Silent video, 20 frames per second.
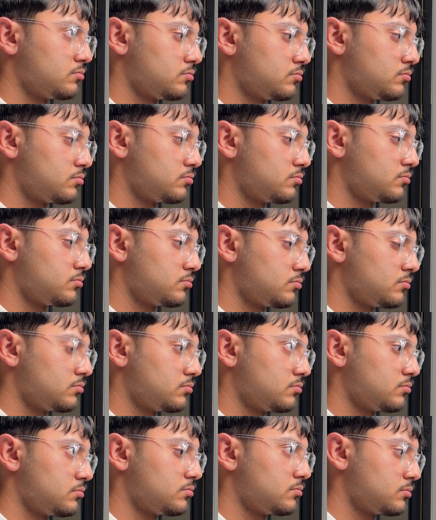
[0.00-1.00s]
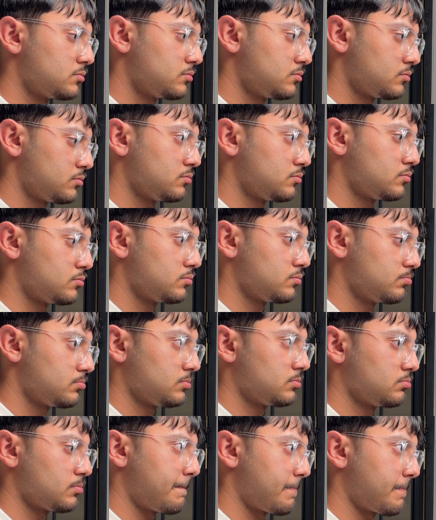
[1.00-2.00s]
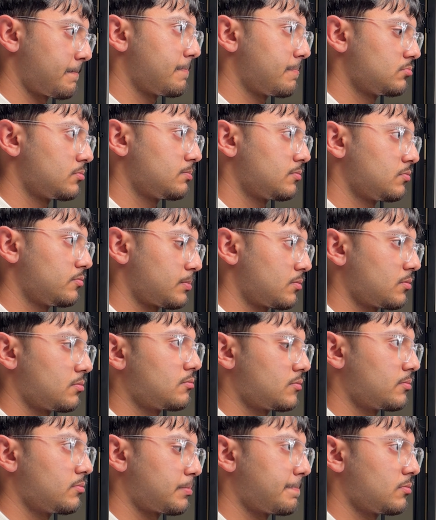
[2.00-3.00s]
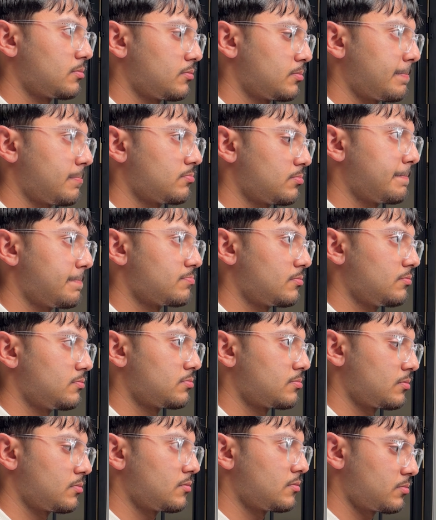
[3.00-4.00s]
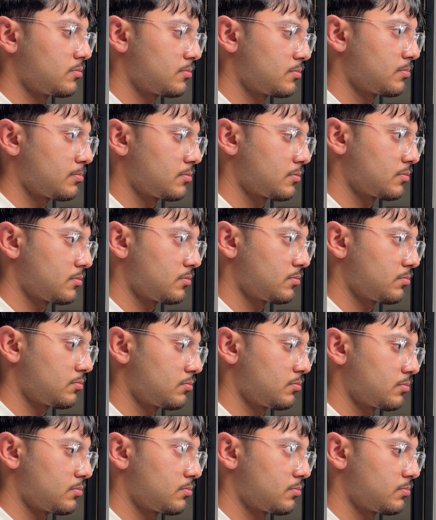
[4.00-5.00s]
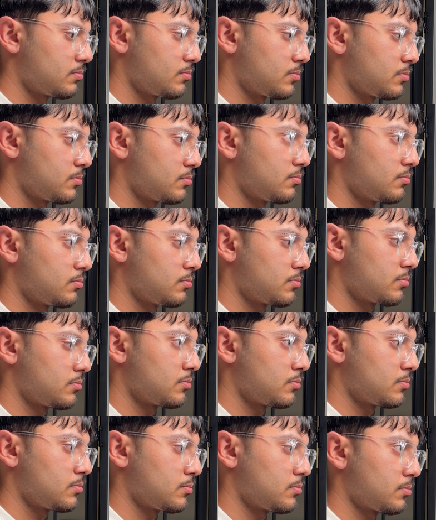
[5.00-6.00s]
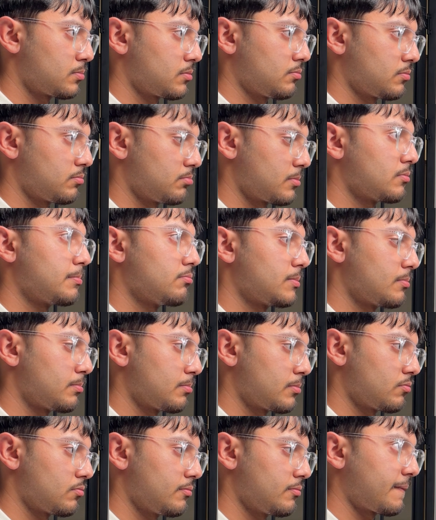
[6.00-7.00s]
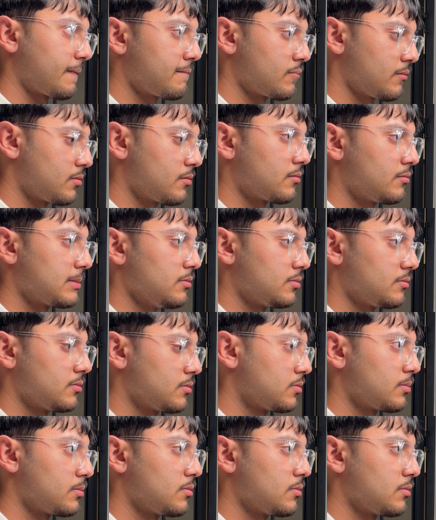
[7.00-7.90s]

I was having so much fun playing this game that I ended up forgetting to even review it. But like all good things, they must come to an